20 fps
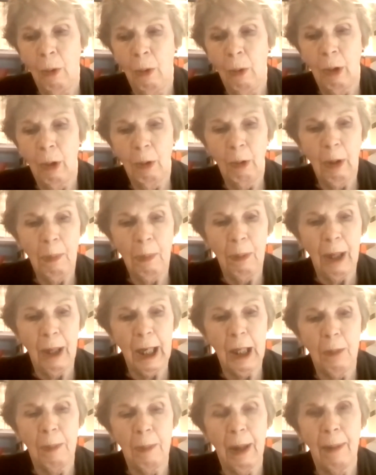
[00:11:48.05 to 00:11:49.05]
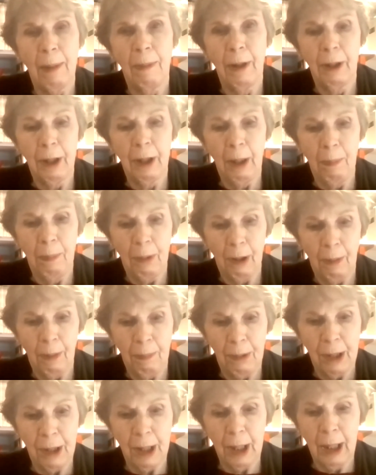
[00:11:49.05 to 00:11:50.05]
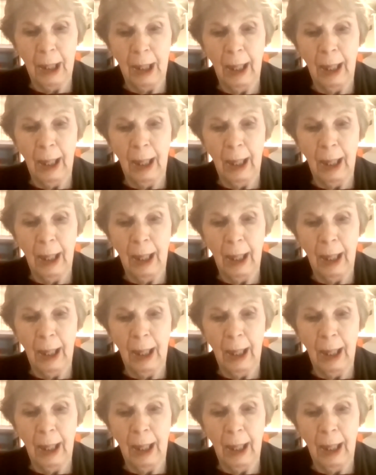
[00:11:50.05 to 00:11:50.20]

were replaced by multi-purpose